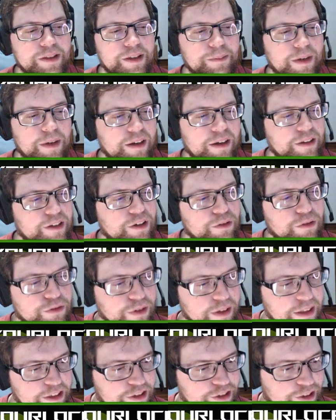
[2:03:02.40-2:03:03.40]
some unknown
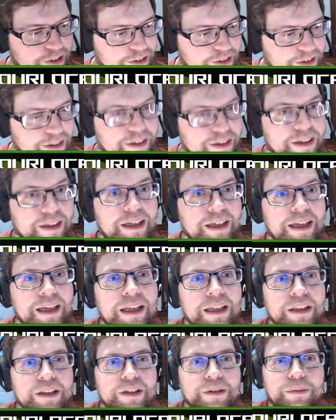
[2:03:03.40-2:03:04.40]
creature?
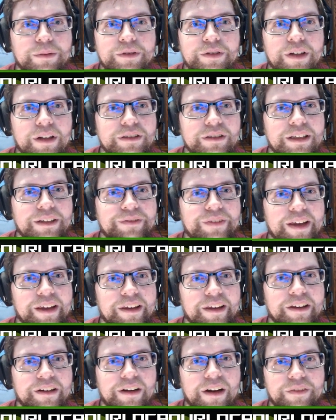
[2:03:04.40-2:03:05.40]
The resulting
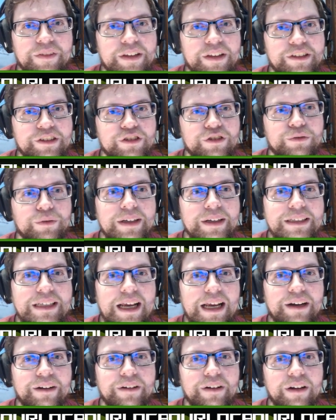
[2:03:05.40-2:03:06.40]
failure of this great
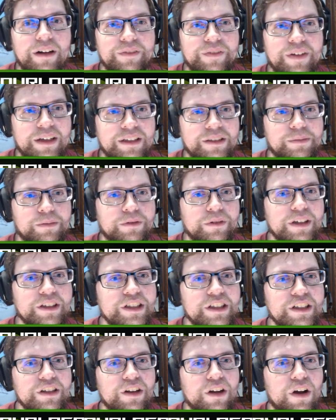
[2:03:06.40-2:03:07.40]
era of
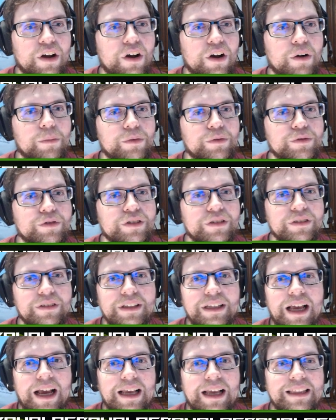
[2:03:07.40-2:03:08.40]
exploration almost
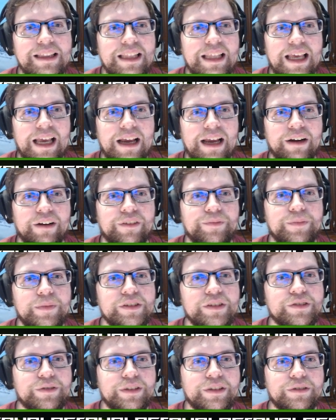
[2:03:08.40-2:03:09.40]
certainly heightened the air of mystery